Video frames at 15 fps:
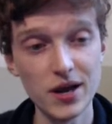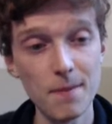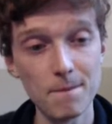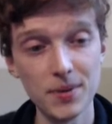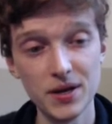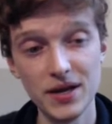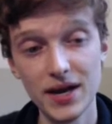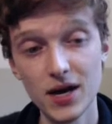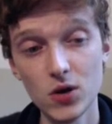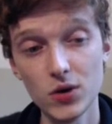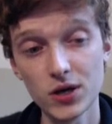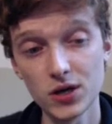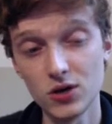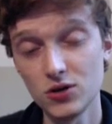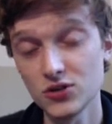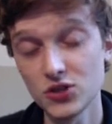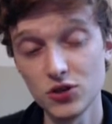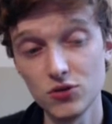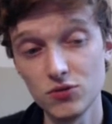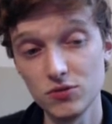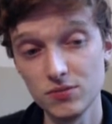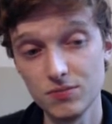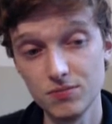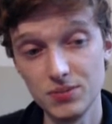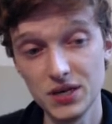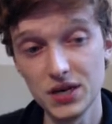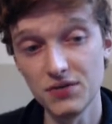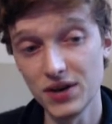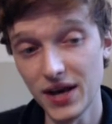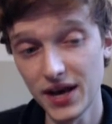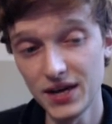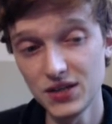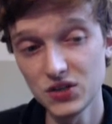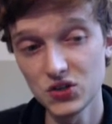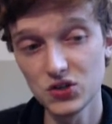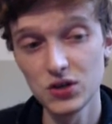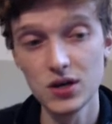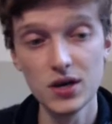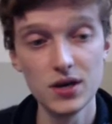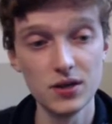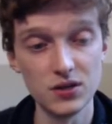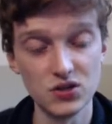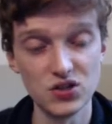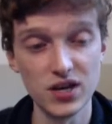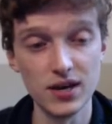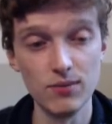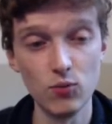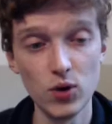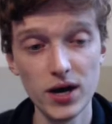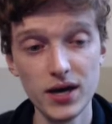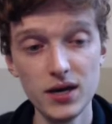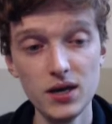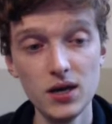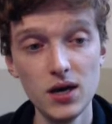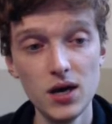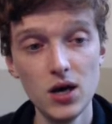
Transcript: But now it can also be given haste the same way,